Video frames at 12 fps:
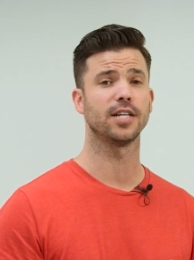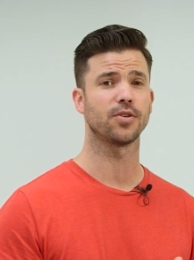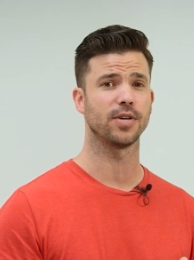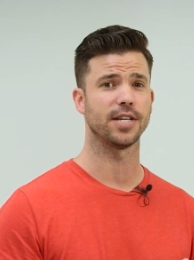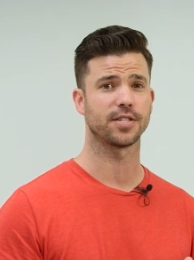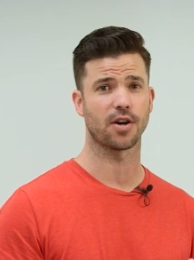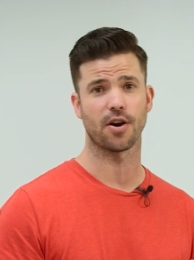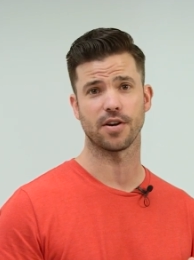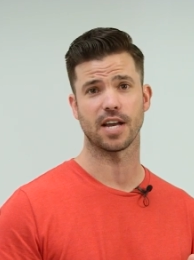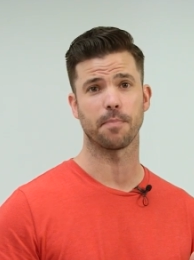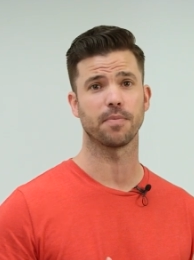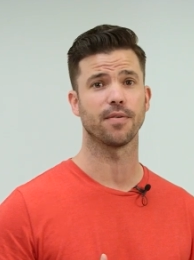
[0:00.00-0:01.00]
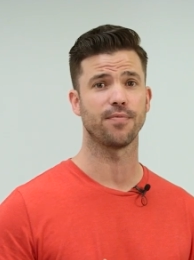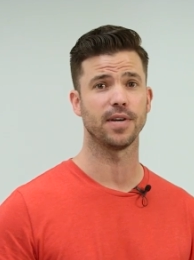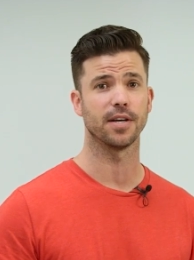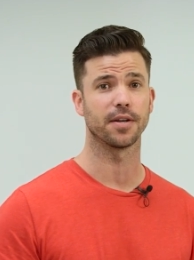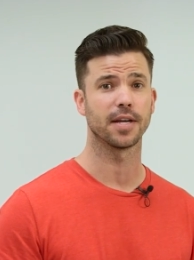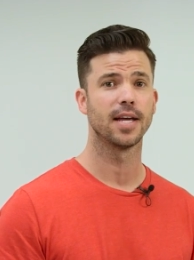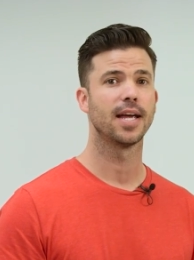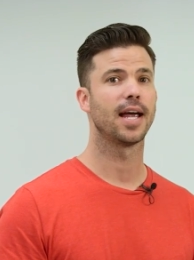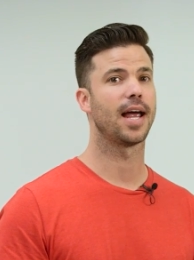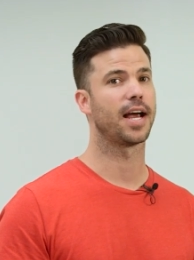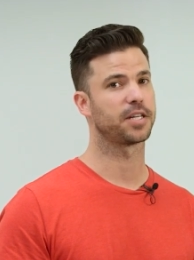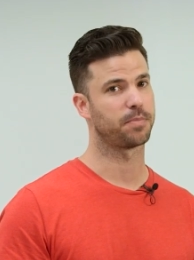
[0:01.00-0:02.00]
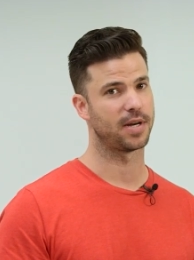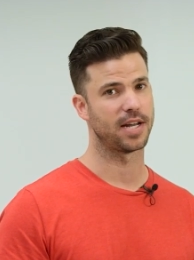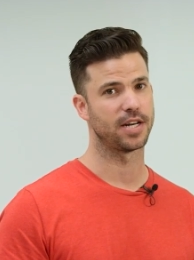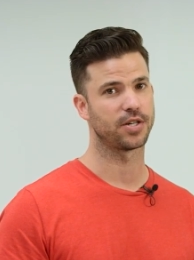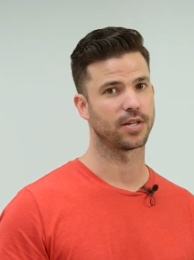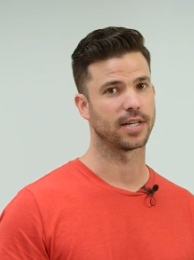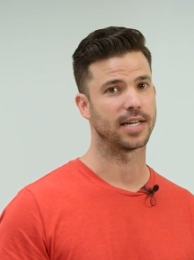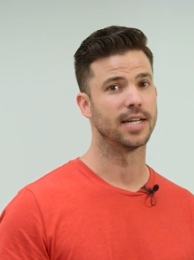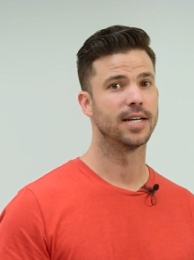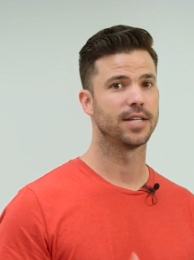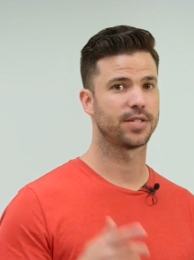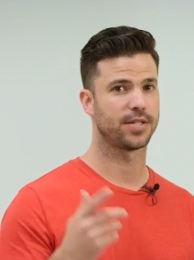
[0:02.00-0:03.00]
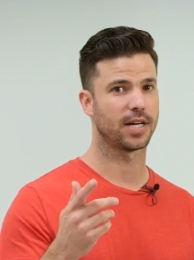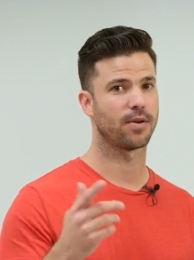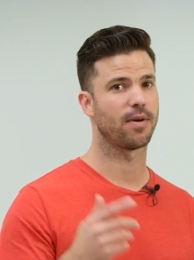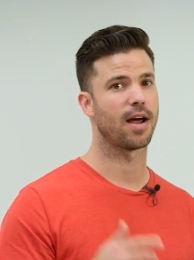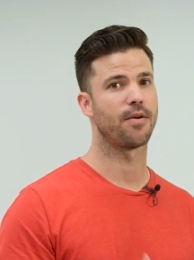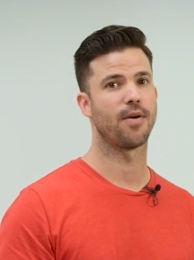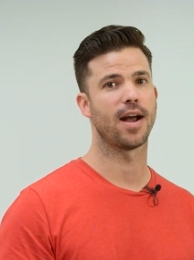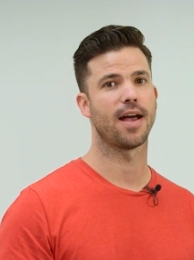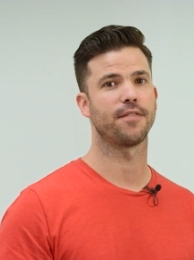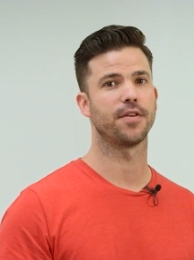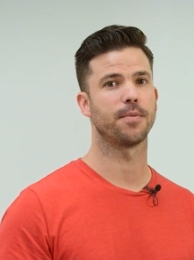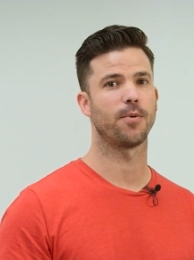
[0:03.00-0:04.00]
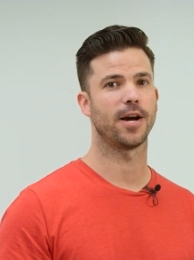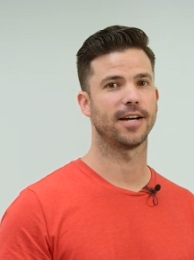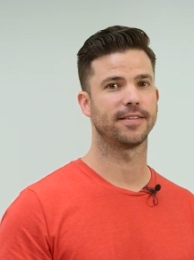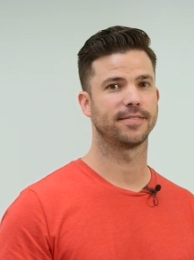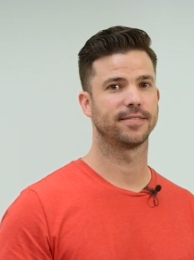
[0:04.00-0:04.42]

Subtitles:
increase our depth of field exponentially. Stick around right after the break.